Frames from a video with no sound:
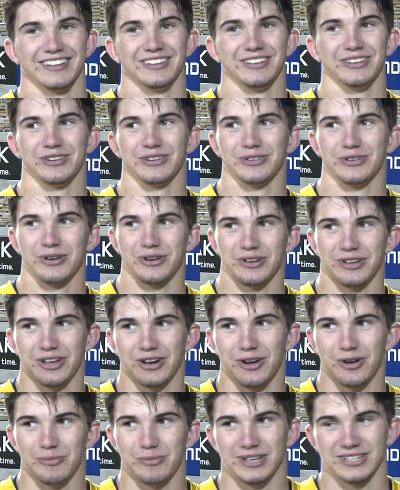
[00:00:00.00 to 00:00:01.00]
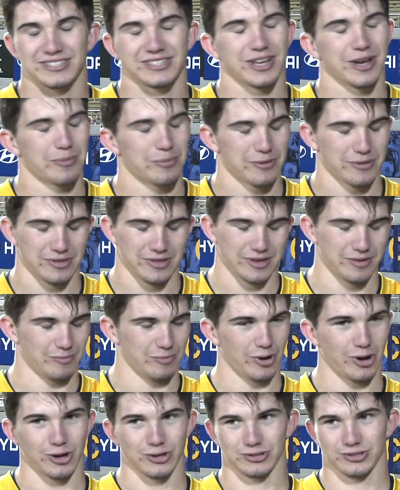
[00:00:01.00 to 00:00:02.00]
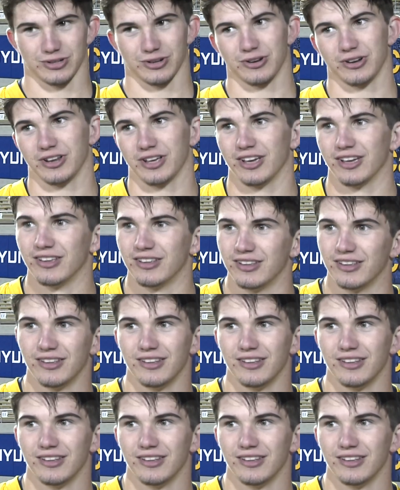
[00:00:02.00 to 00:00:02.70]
you're going to get all messed up, and then balls are going to